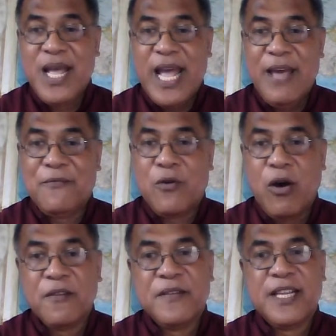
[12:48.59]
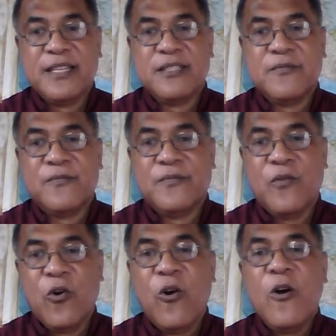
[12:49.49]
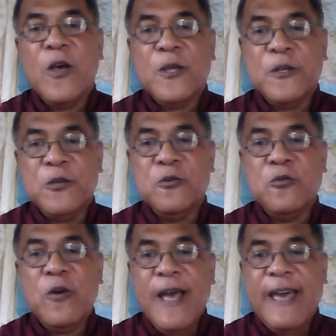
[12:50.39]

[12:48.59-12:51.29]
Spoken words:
have confidence, for you